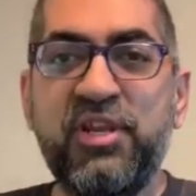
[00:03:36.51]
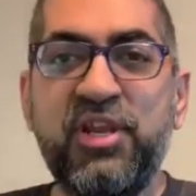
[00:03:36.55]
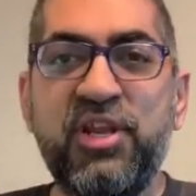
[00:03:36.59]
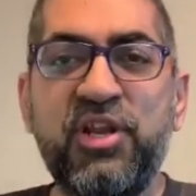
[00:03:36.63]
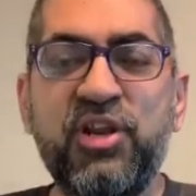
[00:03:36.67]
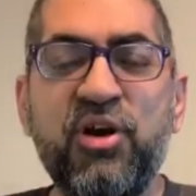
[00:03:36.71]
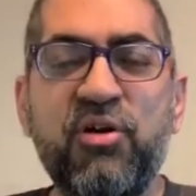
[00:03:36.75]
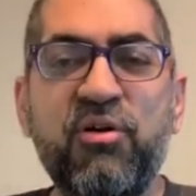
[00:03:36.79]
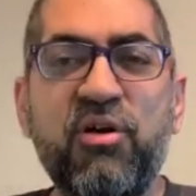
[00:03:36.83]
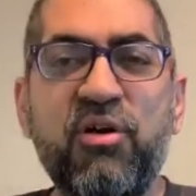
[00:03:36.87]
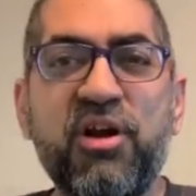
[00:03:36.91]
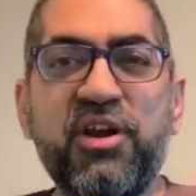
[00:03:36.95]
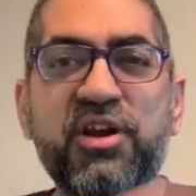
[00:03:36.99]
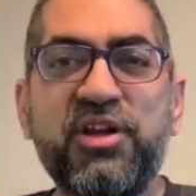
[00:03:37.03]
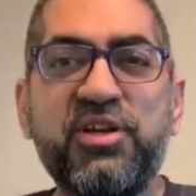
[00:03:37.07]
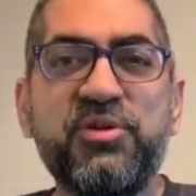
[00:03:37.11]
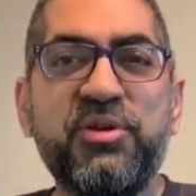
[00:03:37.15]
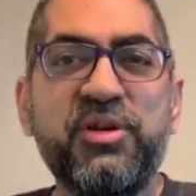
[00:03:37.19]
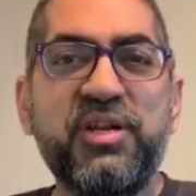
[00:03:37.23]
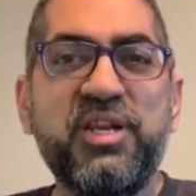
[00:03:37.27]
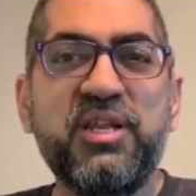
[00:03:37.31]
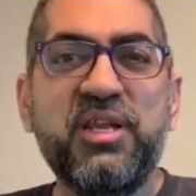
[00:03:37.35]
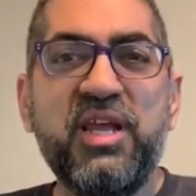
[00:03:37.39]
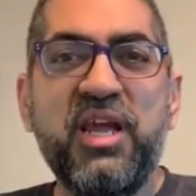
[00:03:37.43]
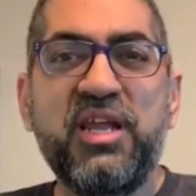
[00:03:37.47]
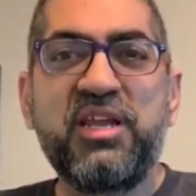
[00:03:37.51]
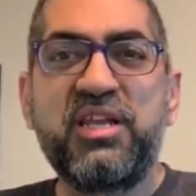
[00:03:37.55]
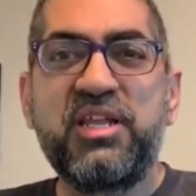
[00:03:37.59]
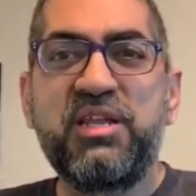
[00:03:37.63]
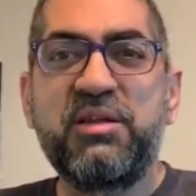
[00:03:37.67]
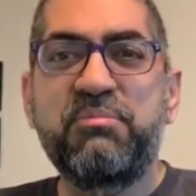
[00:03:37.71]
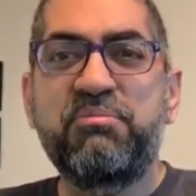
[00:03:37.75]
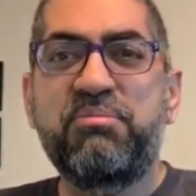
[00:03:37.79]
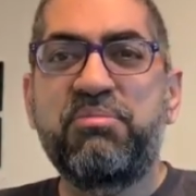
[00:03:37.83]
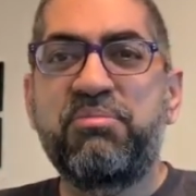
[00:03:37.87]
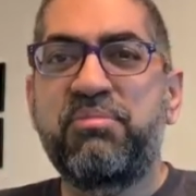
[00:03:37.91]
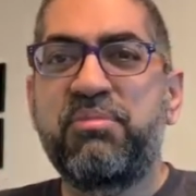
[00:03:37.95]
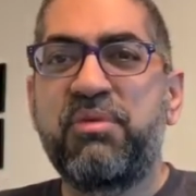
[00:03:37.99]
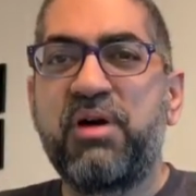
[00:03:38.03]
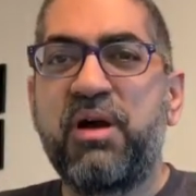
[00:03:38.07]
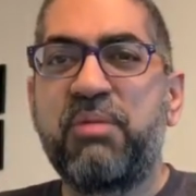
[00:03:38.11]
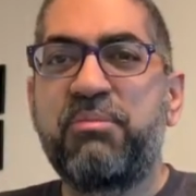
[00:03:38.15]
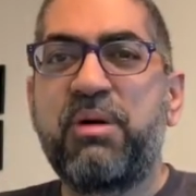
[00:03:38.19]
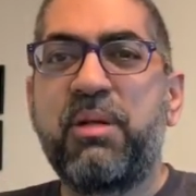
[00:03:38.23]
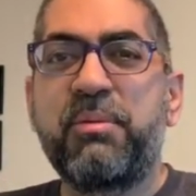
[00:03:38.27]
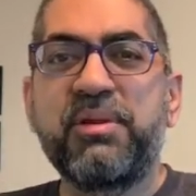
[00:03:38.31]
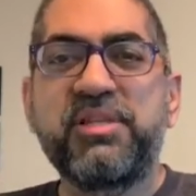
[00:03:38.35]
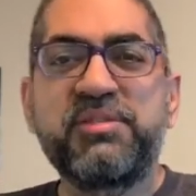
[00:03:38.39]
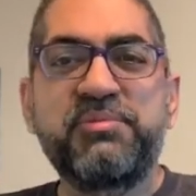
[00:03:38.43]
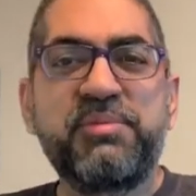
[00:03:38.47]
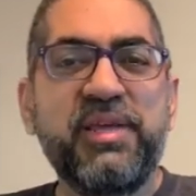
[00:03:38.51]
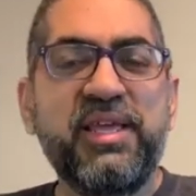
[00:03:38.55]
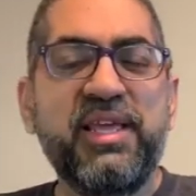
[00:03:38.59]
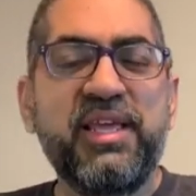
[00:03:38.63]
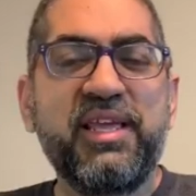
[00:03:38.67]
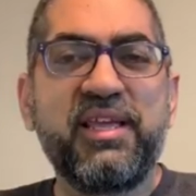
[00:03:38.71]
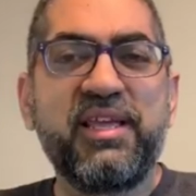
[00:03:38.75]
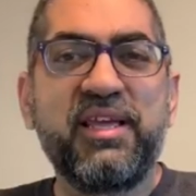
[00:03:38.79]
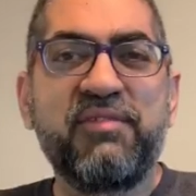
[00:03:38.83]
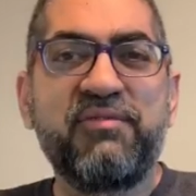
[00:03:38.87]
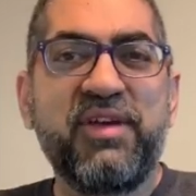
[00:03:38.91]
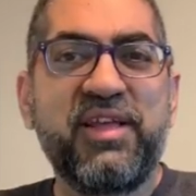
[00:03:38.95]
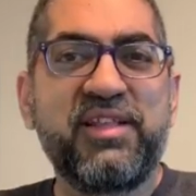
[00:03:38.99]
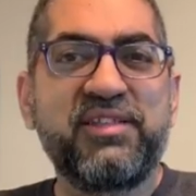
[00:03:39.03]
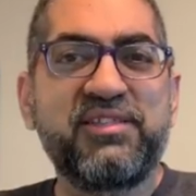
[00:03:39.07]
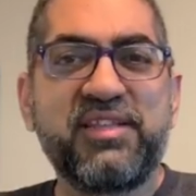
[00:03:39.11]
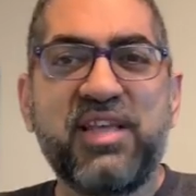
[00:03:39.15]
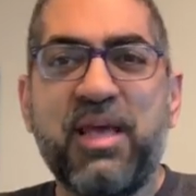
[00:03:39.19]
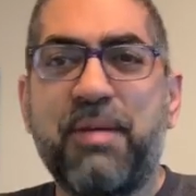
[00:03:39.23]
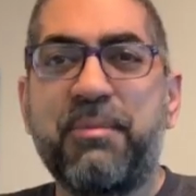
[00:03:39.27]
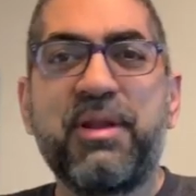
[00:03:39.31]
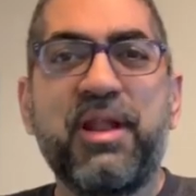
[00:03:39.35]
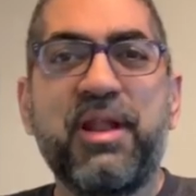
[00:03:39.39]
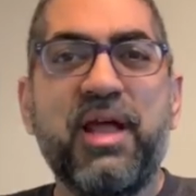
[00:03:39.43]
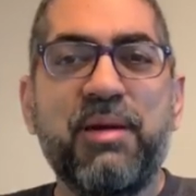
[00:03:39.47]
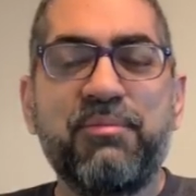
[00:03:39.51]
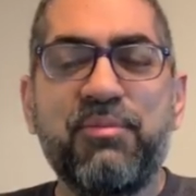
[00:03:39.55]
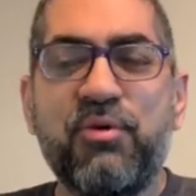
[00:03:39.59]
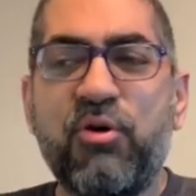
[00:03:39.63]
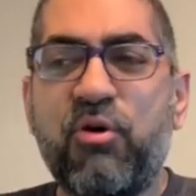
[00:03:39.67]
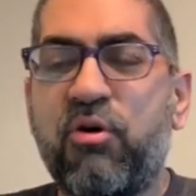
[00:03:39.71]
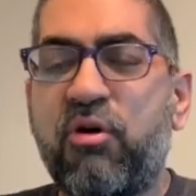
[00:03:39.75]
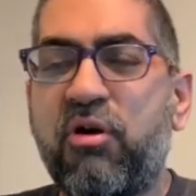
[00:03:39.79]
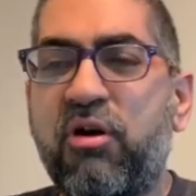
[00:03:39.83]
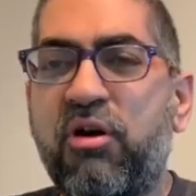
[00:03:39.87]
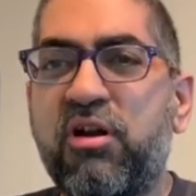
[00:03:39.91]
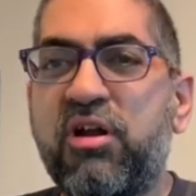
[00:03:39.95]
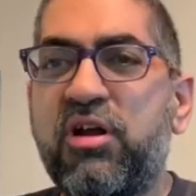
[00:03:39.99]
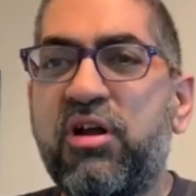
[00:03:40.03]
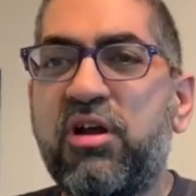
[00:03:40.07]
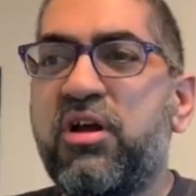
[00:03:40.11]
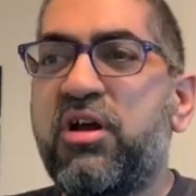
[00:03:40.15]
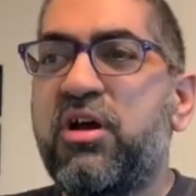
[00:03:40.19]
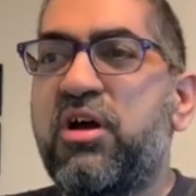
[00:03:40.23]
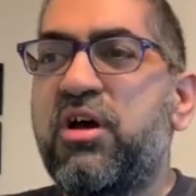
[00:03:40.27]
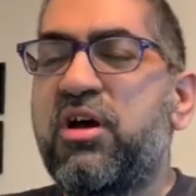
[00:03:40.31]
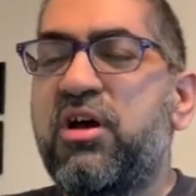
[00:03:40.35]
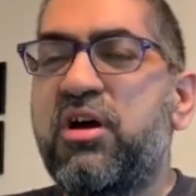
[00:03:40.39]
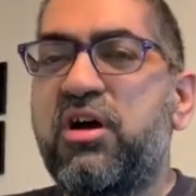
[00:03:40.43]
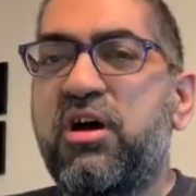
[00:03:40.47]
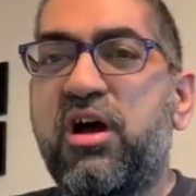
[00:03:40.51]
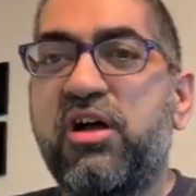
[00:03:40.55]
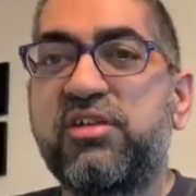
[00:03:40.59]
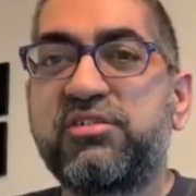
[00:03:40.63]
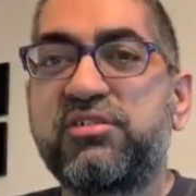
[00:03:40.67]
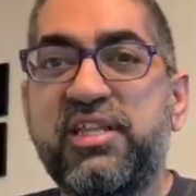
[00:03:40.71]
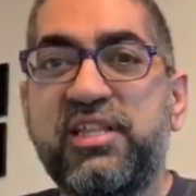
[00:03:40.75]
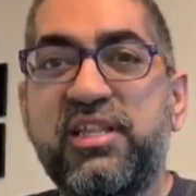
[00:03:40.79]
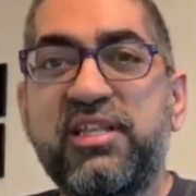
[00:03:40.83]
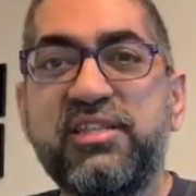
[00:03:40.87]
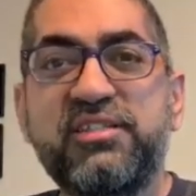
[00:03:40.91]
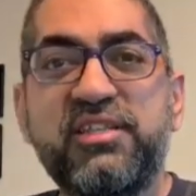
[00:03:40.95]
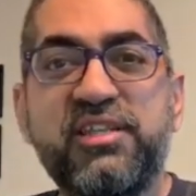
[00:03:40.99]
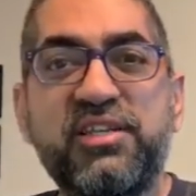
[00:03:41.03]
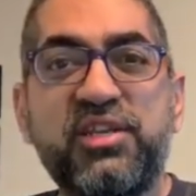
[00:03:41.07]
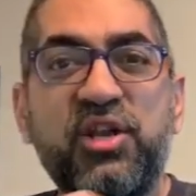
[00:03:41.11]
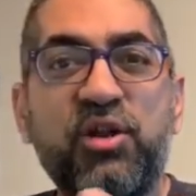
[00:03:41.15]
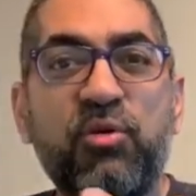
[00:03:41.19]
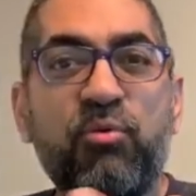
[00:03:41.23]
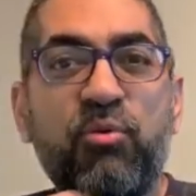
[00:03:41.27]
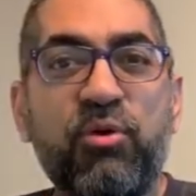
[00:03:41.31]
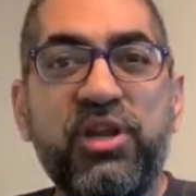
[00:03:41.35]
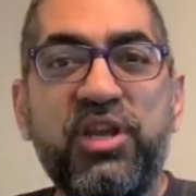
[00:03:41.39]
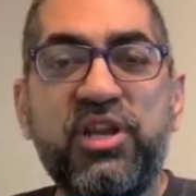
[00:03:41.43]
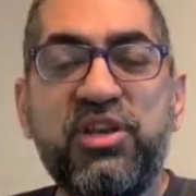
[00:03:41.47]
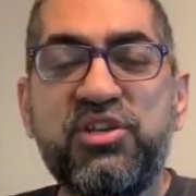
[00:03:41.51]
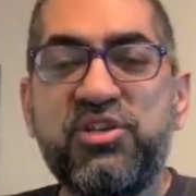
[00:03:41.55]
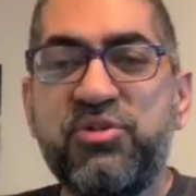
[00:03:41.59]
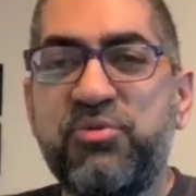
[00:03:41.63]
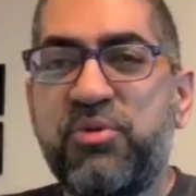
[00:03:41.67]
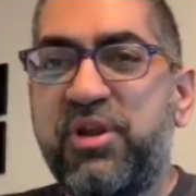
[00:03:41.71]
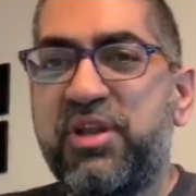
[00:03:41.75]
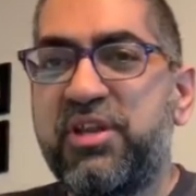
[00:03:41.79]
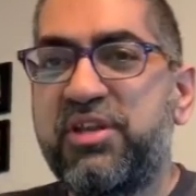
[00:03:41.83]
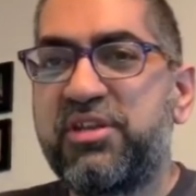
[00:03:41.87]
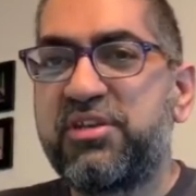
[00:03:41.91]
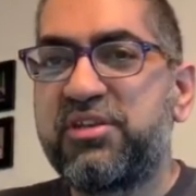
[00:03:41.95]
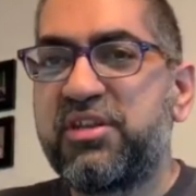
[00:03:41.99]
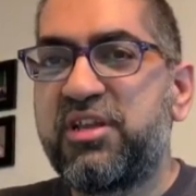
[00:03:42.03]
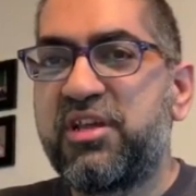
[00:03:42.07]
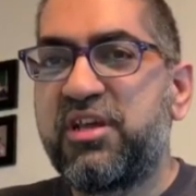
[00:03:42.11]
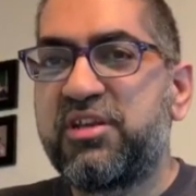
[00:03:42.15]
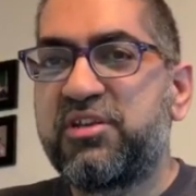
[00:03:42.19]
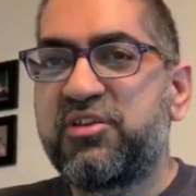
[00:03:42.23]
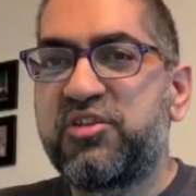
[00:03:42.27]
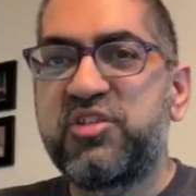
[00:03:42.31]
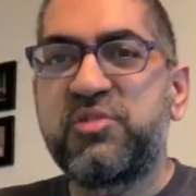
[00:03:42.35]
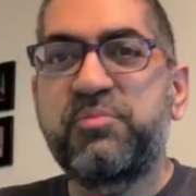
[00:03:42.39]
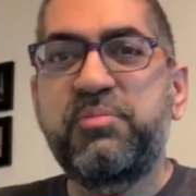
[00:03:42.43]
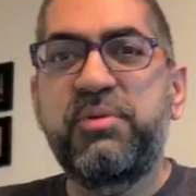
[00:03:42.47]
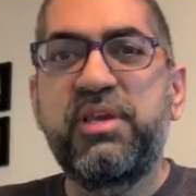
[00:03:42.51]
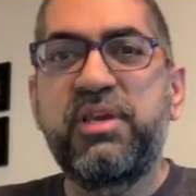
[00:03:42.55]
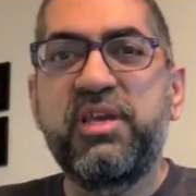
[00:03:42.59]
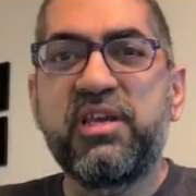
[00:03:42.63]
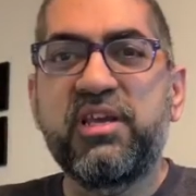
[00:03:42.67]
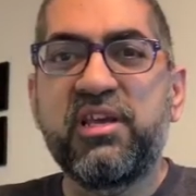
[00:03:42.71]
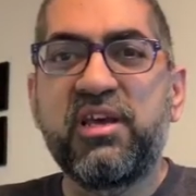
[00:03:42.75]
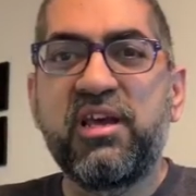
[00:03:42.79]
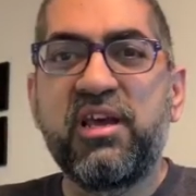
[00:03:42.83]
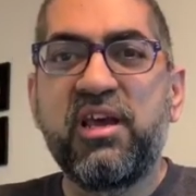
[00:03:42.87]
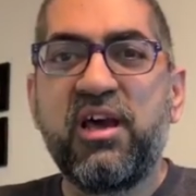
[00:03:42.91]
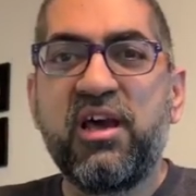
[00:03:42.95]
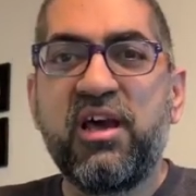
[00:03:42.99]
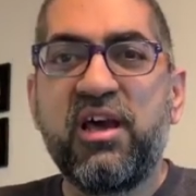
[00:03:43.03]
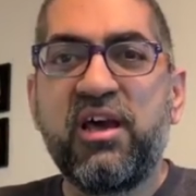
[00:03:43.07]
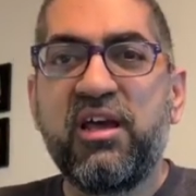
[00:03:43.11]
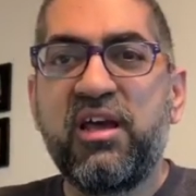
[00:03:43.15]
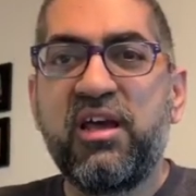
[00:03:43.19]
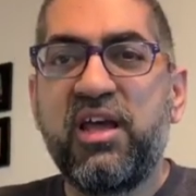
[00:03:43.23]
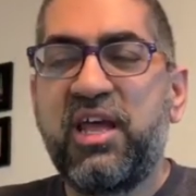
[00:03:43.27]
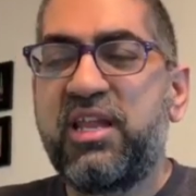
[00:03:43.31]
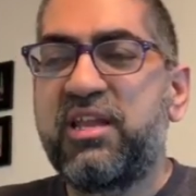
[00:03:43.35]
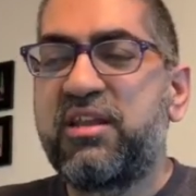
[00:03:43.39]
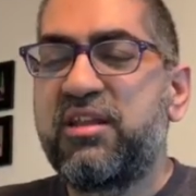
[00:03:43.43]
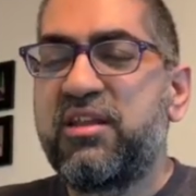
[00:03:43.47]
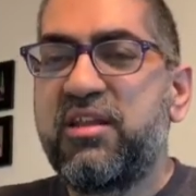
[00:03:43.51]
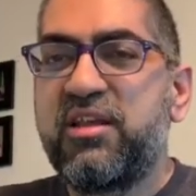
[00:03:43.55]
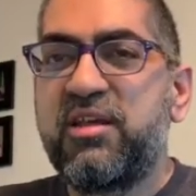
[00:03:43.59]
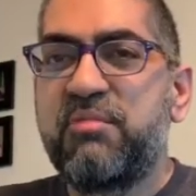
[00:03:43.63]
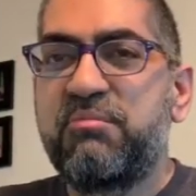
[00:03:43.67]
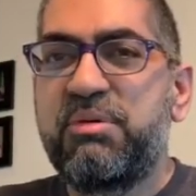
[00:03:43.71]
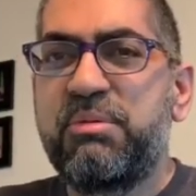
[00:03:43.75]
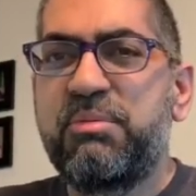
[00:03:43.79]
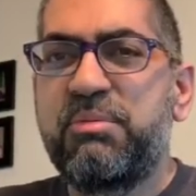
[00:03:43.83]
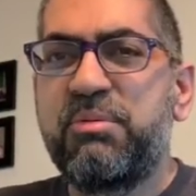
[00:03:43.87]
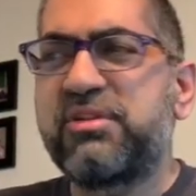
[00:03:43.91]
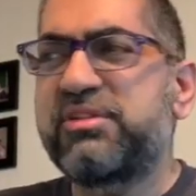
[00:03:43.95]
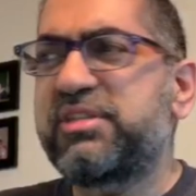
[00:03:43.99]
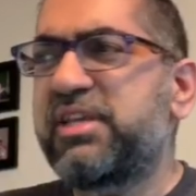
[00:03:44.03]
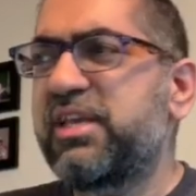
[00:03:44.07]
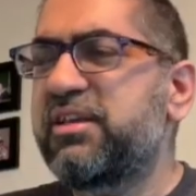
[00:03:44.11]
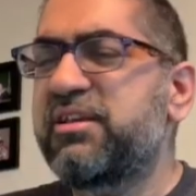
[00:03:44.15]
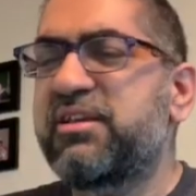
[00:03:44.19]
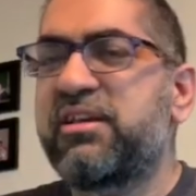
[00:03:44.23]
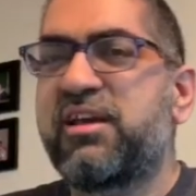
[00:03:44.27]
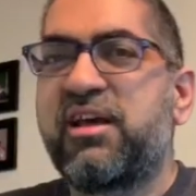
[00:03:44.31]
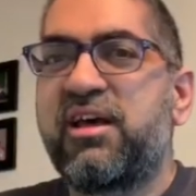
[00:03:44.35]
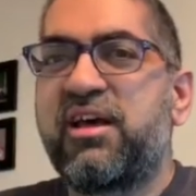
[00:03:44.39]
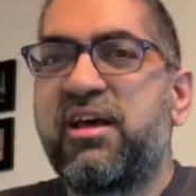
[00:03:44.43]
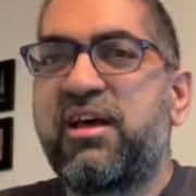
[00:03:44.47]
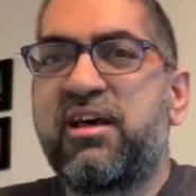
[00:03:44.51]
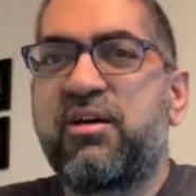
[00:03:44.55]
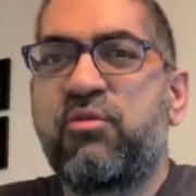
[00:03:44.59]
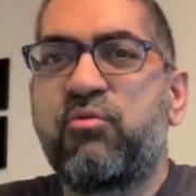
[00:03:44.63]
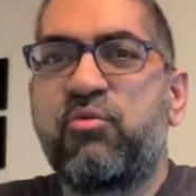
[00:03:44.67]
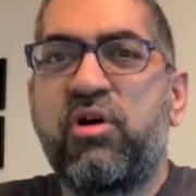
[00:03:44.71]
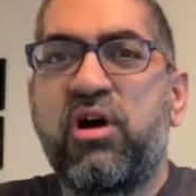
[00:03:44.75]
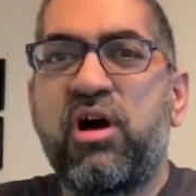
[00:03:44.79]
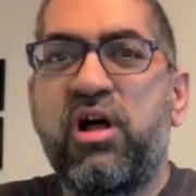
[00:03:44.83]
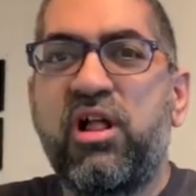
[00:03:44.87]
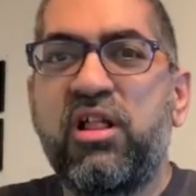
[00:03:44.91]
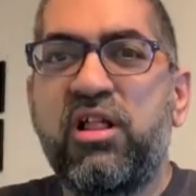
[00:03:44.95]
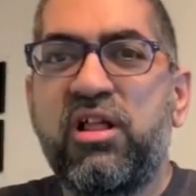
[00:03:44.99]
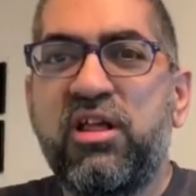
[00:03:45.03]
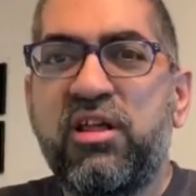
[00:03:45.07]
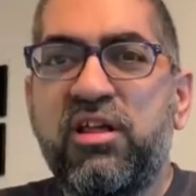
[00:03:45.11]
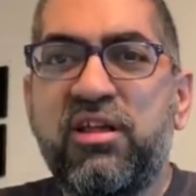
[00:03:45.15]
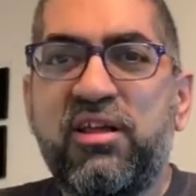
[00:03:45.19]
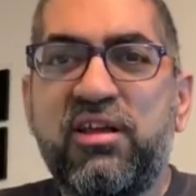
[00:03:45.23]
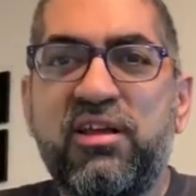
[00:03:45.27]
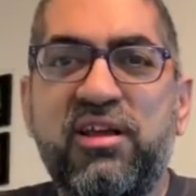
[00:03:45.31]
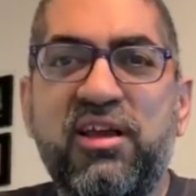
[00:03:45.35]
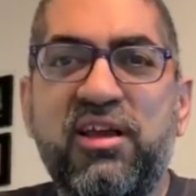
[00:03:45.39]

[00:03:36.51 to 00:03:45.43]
are you doing any public speaking events coming up? Or I'll say, listen, what are you doing to speak? And people are always like, well,